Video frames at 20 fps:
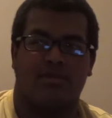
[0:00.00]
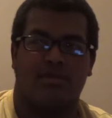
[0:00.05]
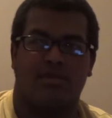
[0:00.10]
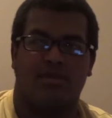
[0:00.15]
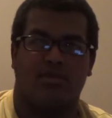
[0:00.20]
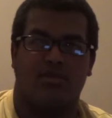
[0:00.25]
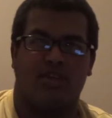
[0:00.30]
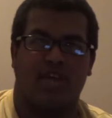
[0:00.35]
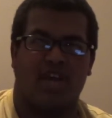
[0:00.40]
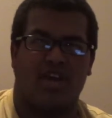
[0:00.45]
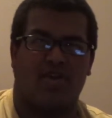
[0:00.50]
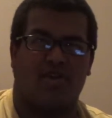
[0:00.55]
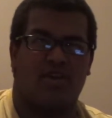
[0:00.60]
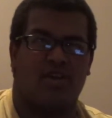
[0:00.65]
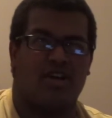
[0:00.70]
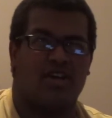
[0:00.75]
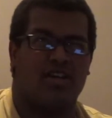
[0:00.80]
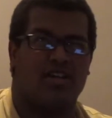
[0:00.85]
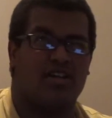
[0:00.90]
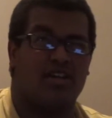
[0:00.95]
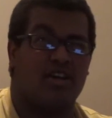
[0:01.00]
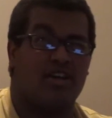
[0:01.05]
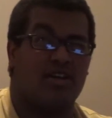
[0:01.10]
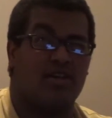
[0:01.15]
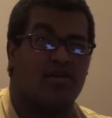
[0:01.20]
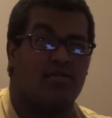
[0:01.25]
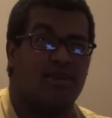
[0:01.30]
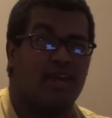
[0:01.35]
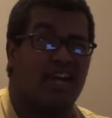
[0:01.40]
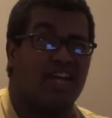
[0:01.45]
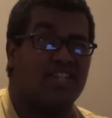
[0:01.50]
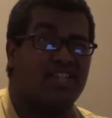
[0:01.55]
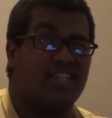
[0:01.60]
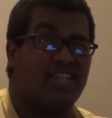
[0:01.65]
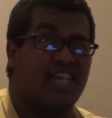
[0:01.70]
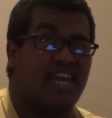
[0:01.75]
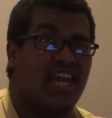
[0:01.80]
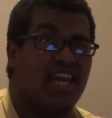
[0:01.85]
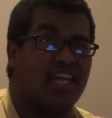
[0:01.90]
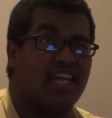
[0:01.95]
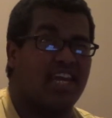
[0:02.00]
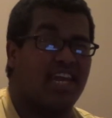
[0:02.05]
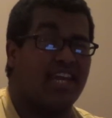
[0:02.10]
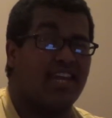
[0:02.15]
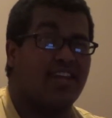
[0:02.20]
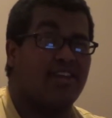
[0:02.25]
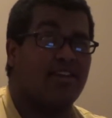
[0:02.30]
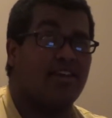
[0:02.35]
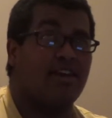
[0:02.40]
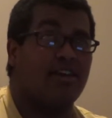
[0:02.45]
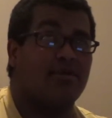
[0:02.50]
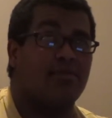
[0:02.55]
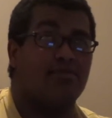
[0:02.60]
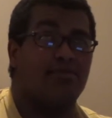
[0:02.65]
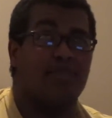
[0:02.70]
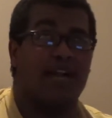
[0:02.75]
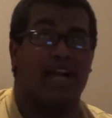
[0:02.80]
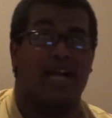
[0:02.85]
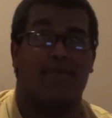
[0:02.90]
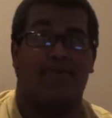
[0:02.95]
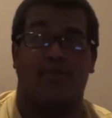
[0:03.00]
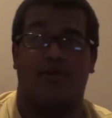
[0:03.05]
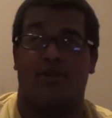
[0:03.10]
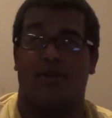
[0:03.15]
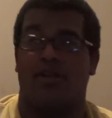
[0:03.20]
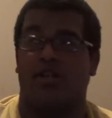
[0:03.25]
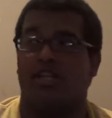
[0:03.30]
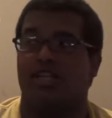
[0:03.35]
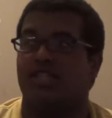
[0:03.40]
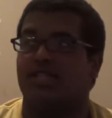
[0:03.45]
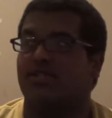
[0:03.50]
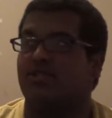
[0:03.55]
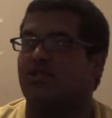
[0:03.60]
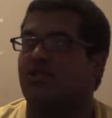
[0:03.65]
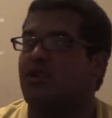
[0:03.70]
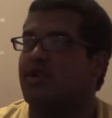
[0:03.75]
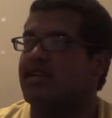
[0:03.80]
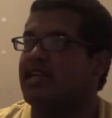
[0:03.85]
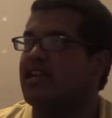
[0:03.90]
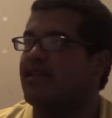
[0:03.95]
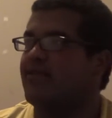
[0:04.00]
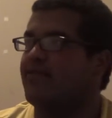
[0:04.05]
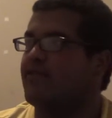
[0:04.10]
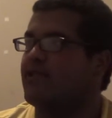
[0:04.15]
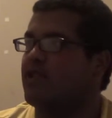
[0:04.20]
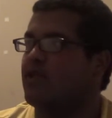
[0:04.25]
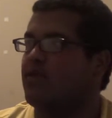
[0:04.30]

Without a gun and a badge, they can't get none. Black police showing out for the